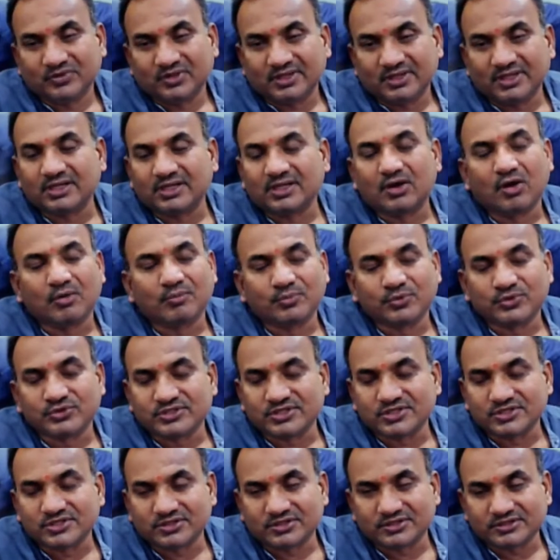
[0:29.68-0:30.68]
in
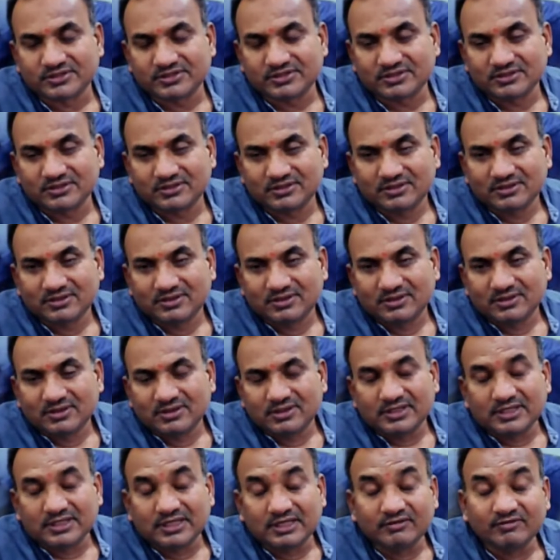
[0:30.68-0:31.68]
compositions,
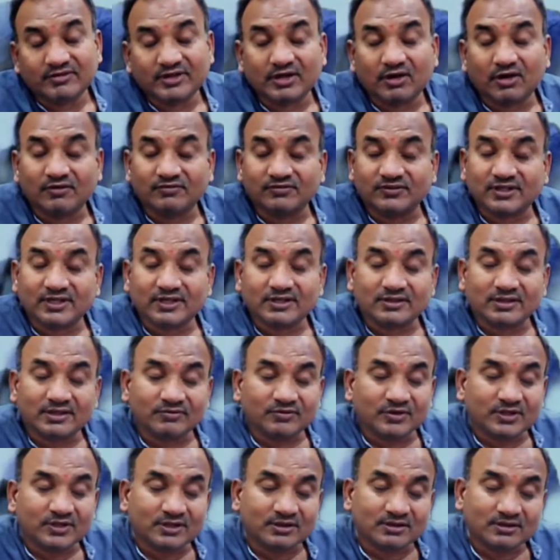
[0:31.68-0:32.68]
even after they
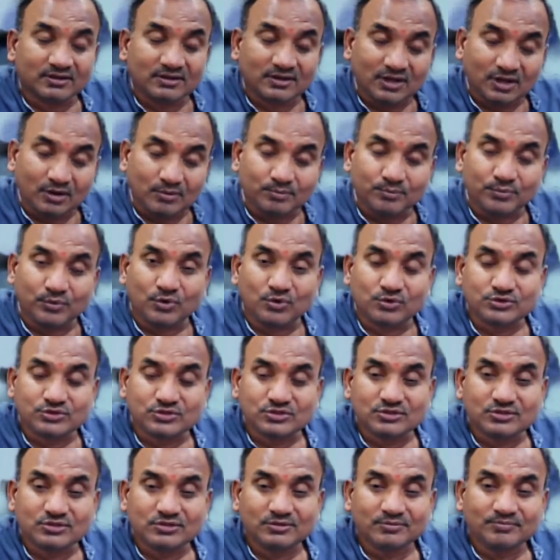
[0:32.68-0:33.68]
were
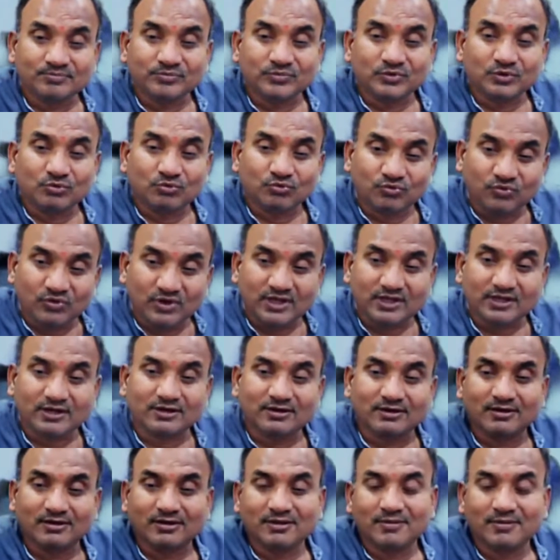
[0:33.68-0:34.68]
composed
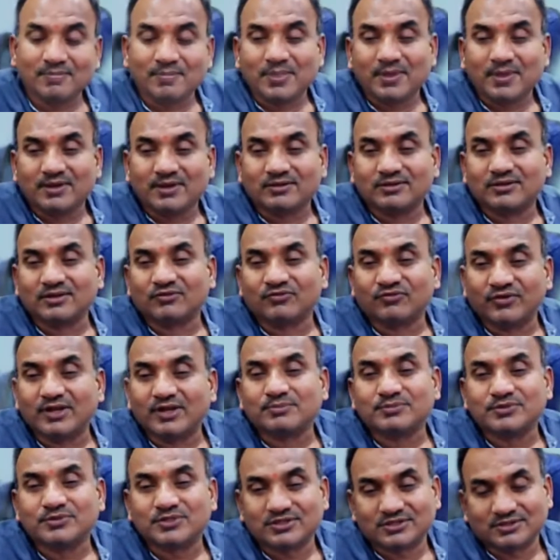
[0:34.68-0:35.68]
for the
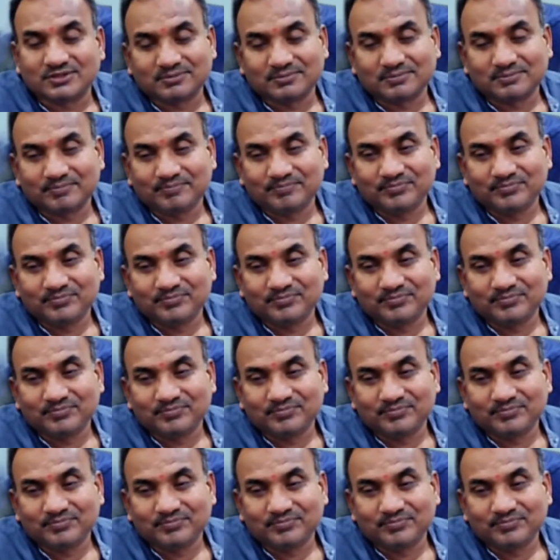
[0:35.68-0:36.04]
films,